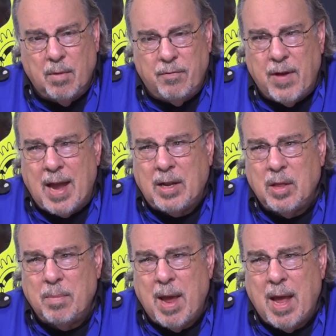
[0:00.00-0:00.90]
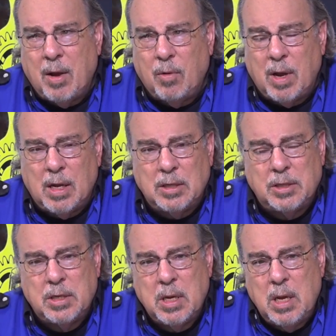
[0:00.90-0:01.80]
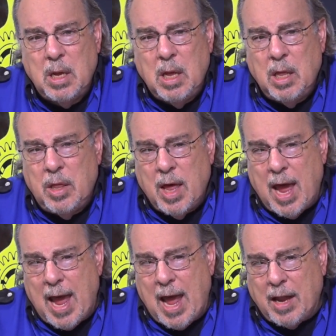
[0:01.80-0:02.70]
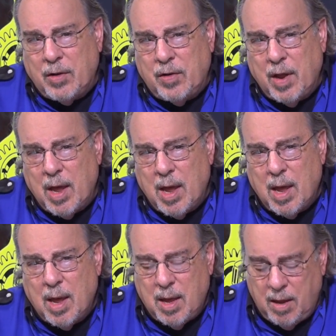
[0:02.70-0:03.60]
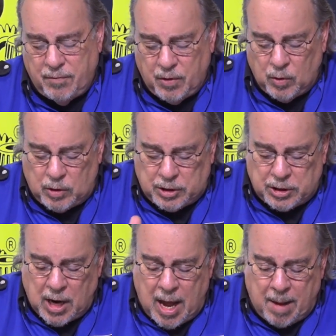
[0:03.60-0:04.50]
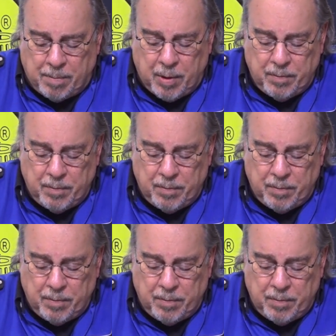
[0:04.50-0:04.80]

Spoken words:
fact of the matter is that if you shop